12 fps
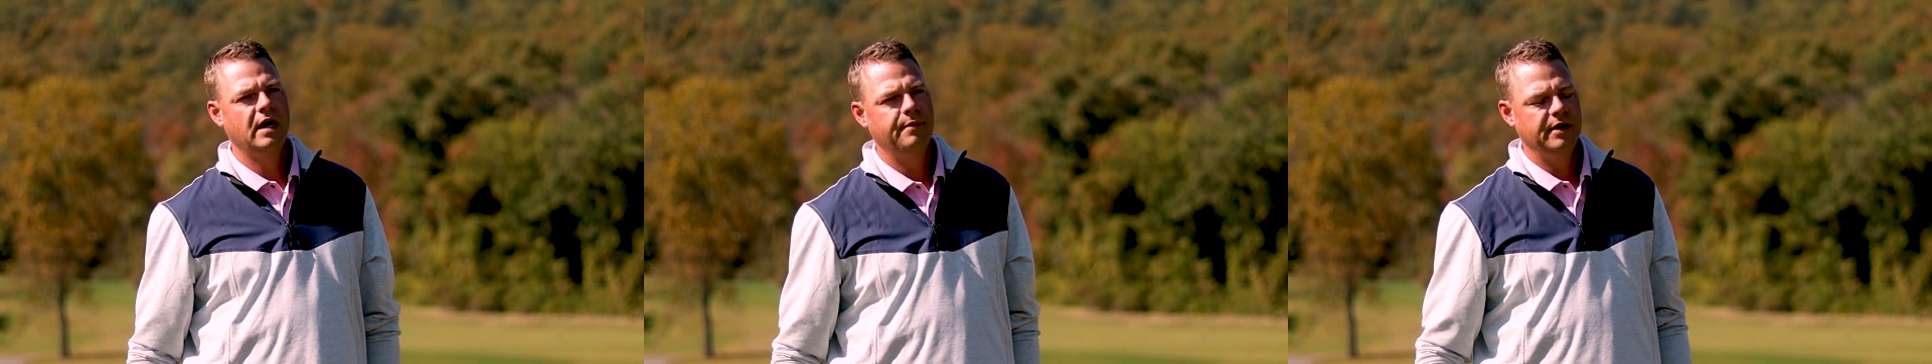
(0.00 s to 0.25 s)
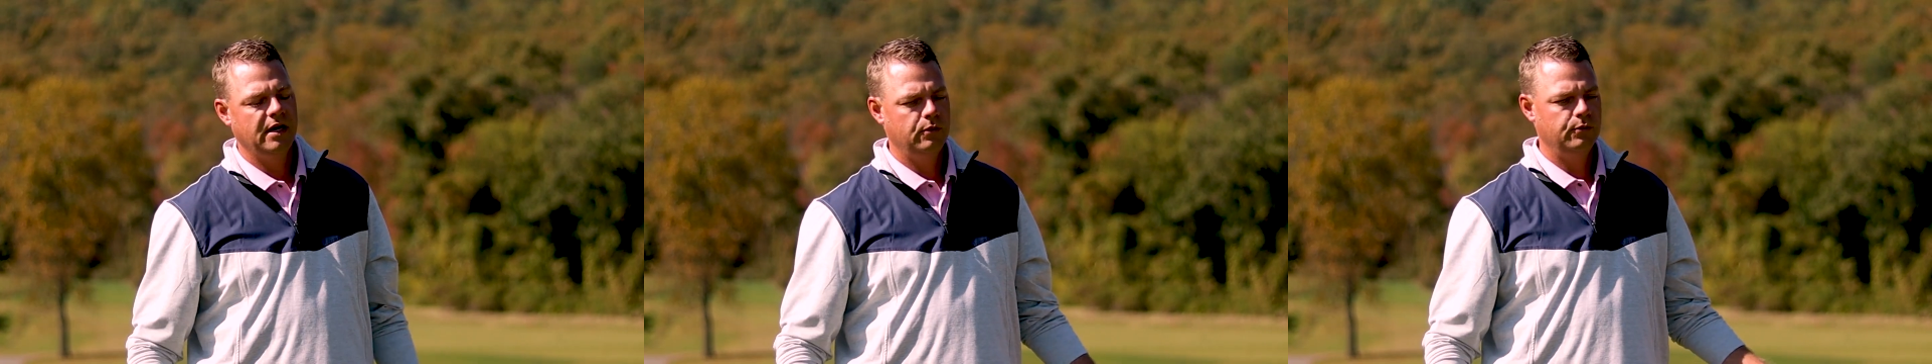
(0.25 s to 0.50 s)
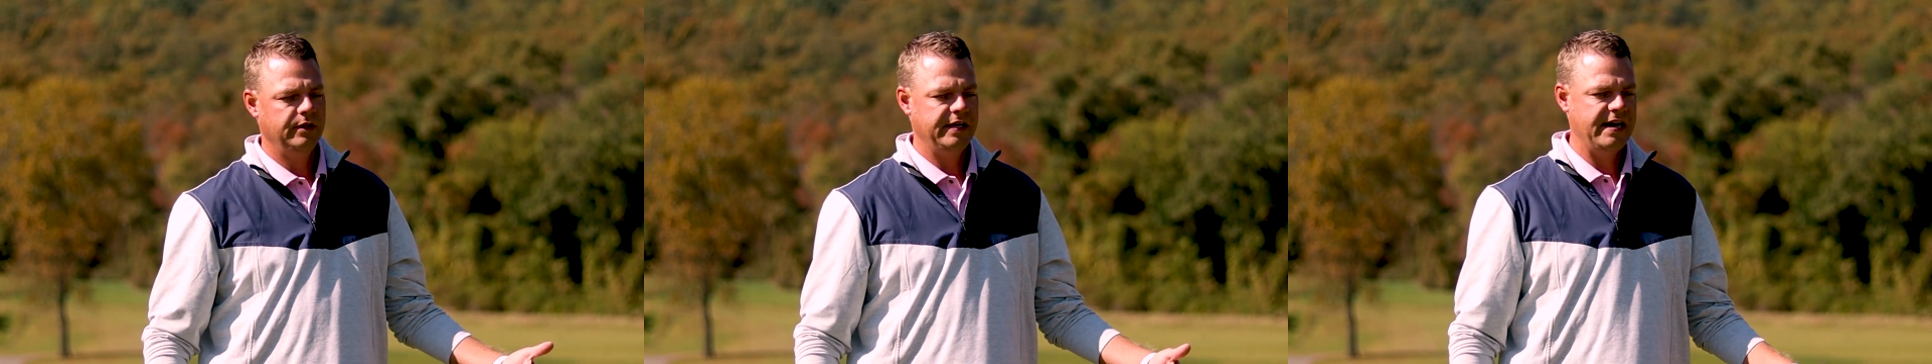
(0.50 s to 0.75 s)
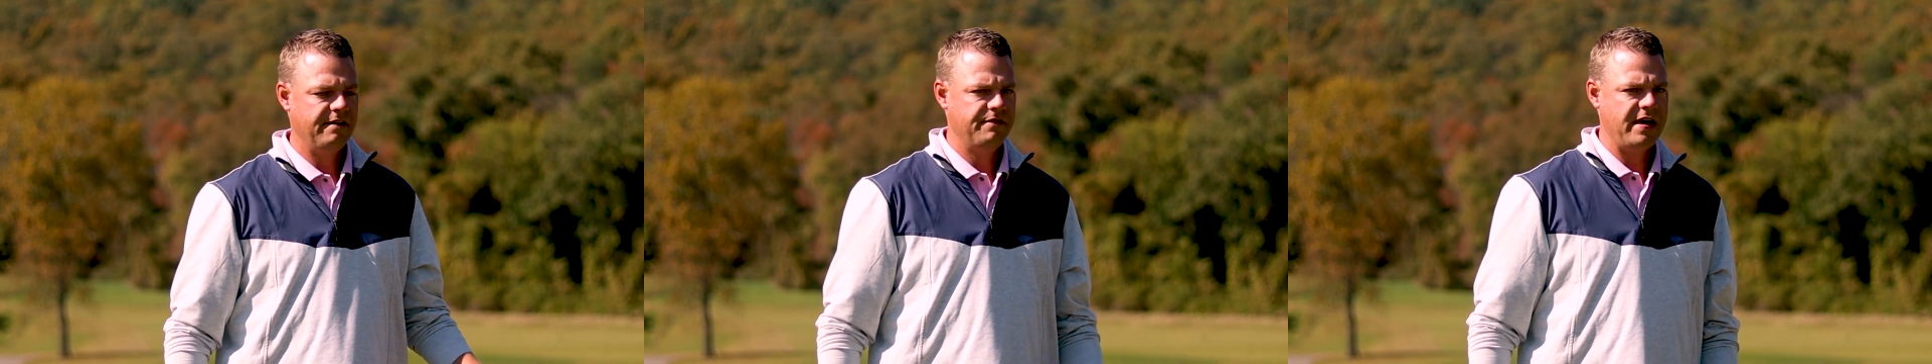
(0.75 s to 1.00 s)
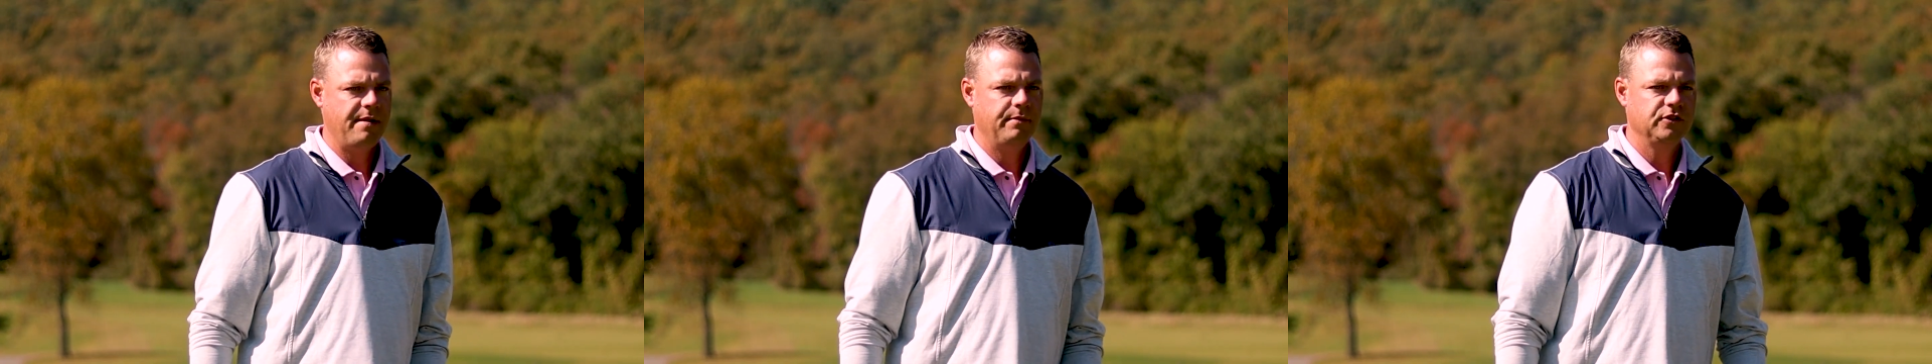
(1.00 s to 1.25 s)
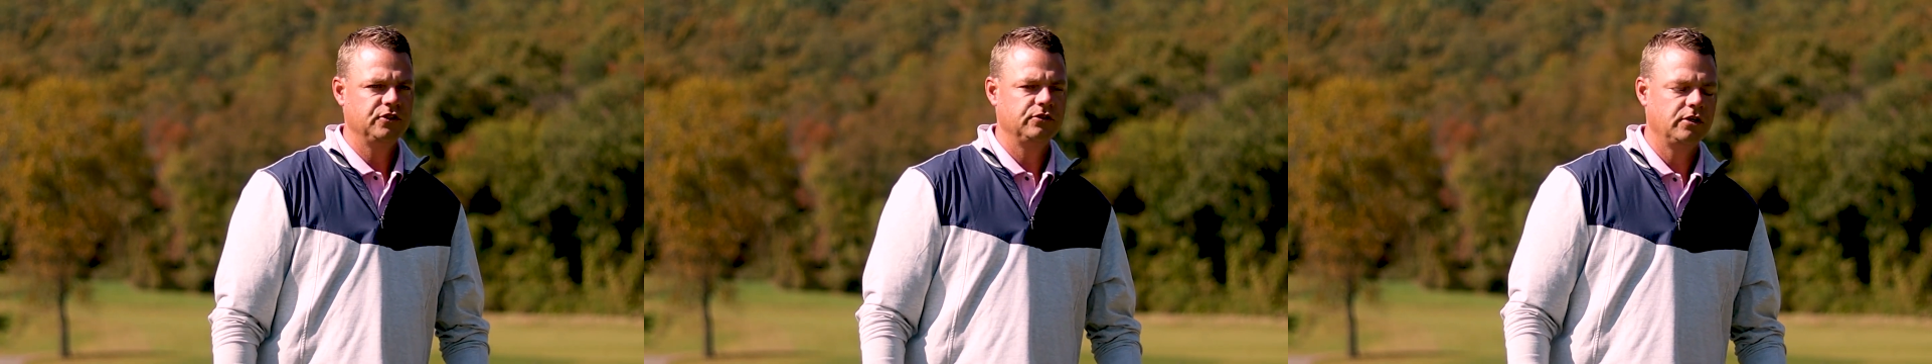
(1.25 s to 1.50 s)
Yeah, I mean, I don't really have that
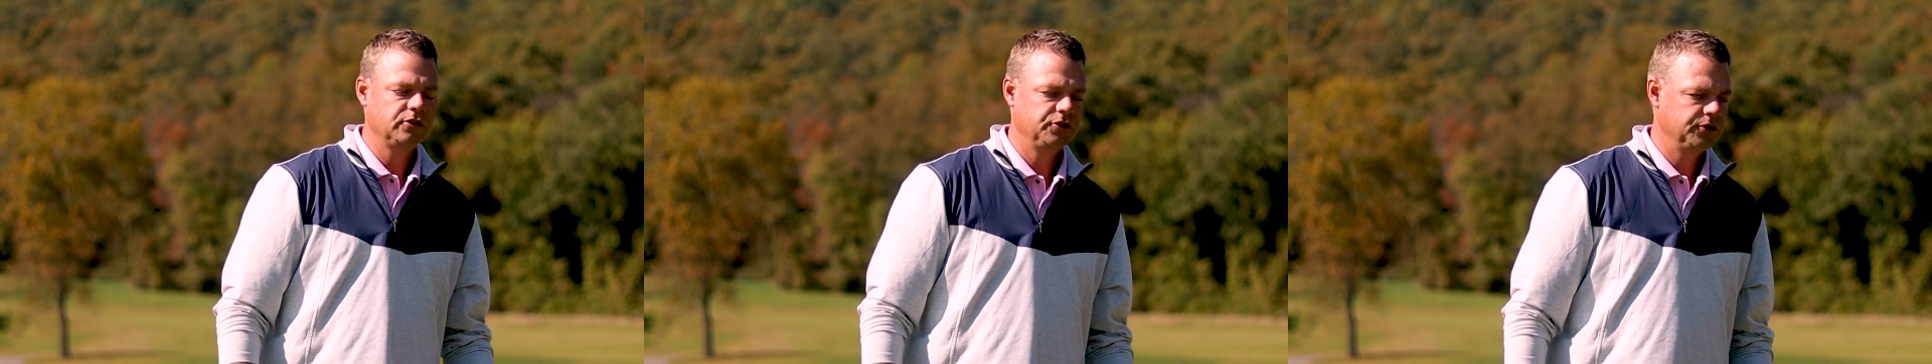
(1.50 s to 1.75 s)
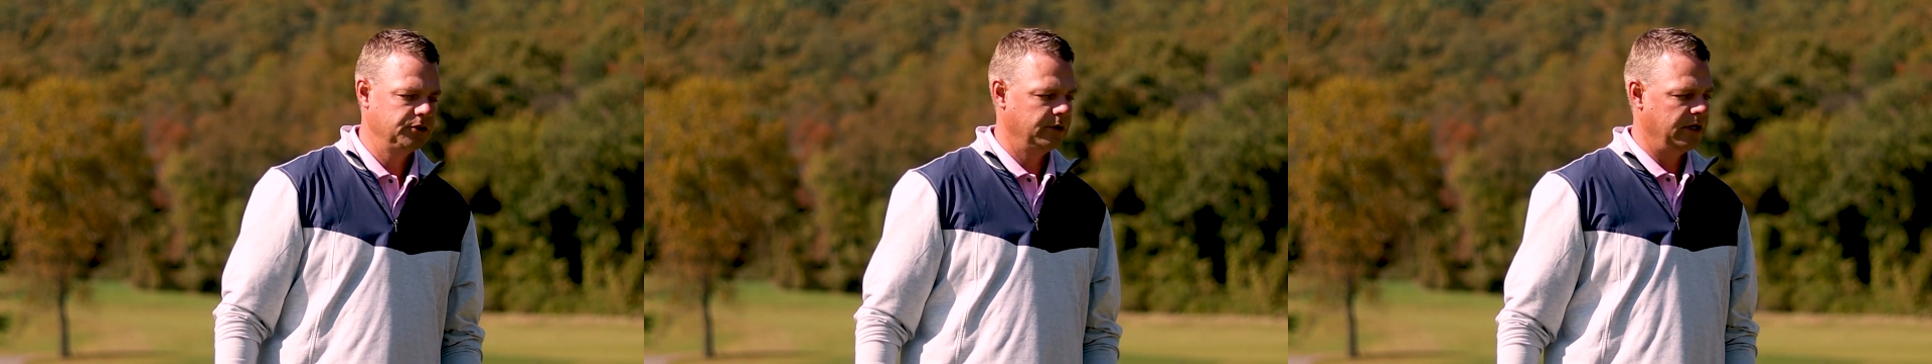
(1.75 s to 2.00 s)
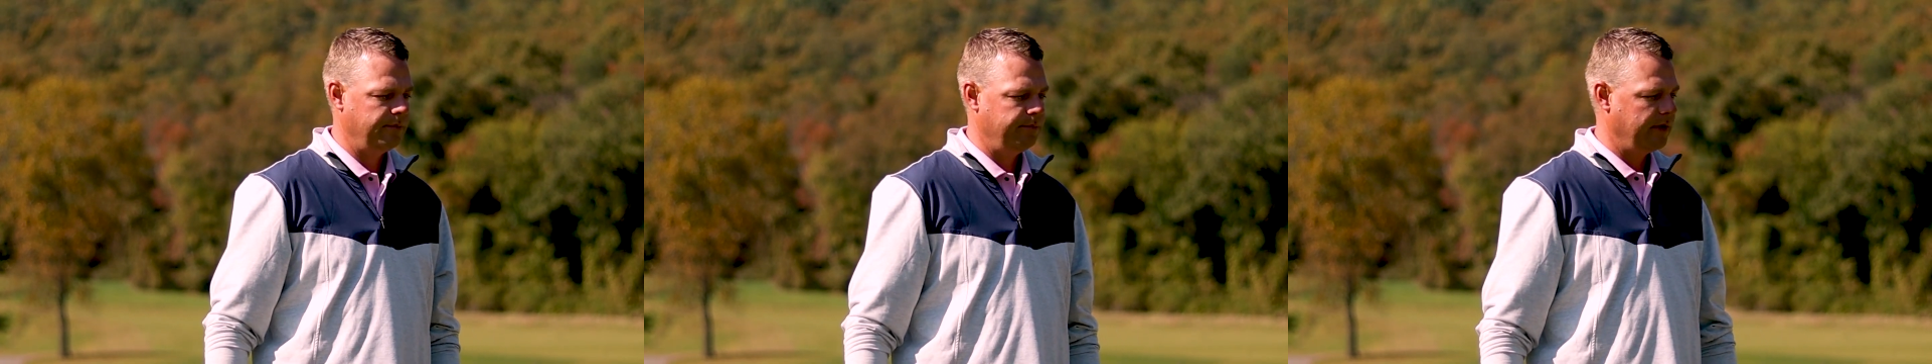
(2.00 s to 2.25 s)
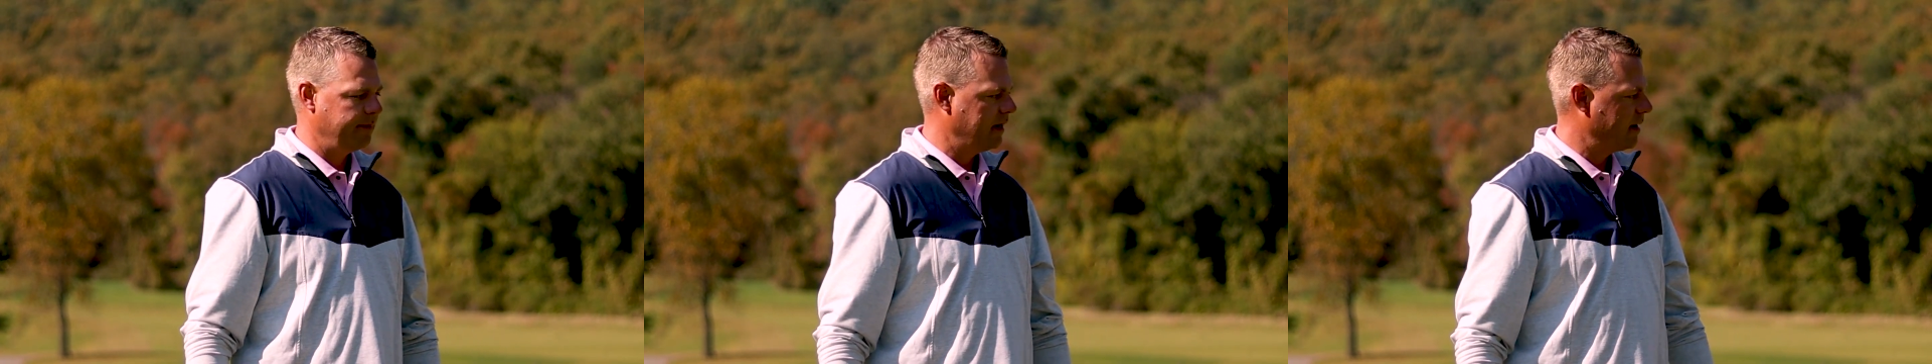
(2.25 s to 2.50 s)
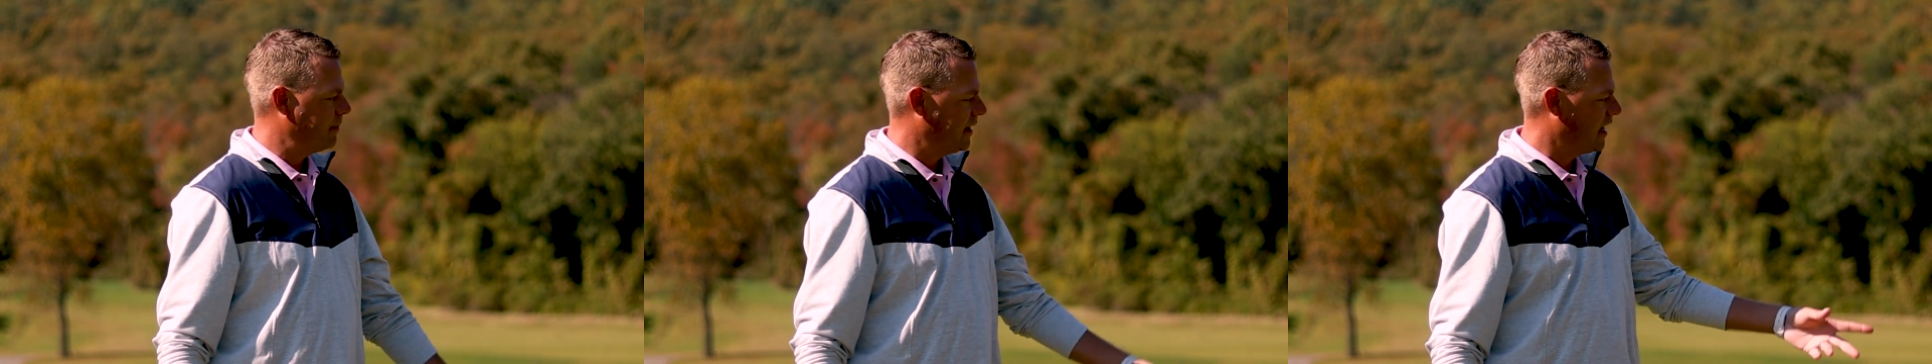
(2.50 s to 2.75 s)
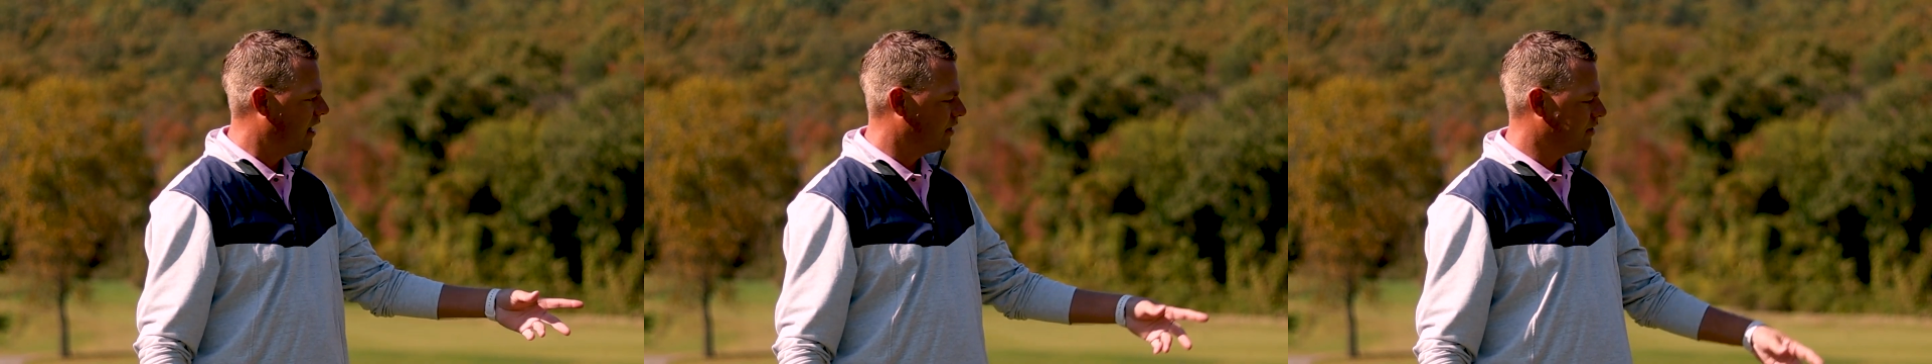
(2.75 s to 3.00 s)
much structure to it. I mean, I
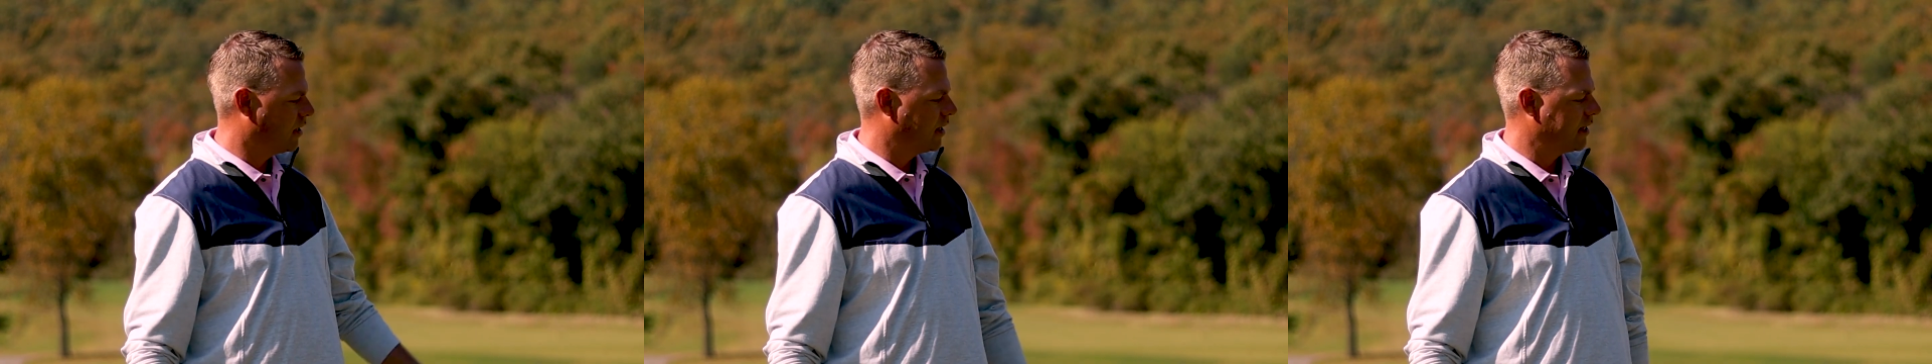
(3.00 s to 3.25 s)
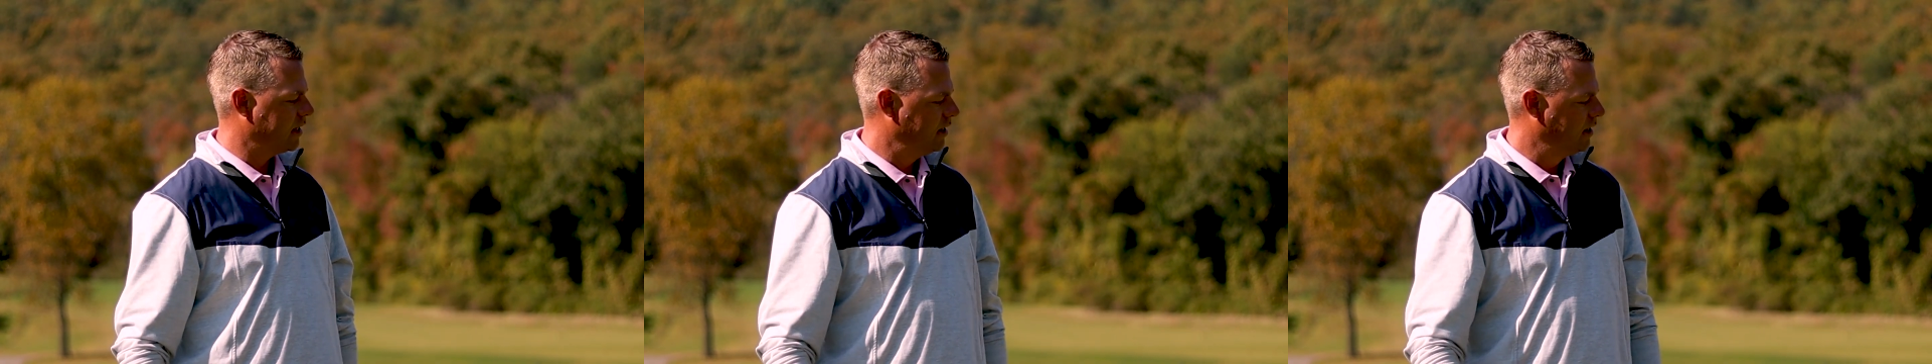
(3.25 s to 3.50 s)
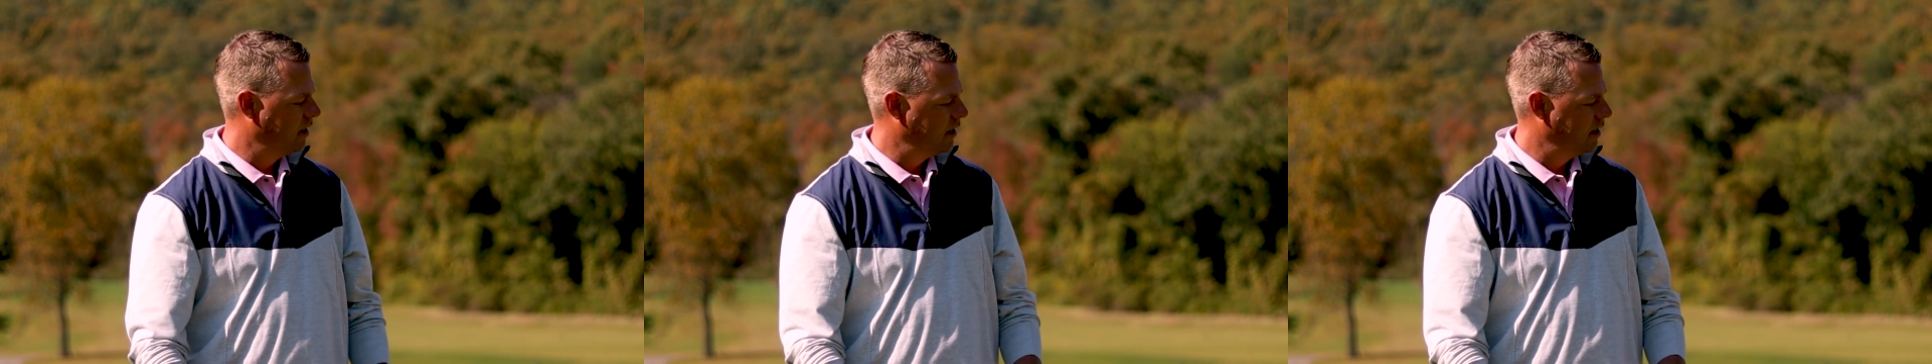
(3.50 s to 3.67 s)
pick out a target.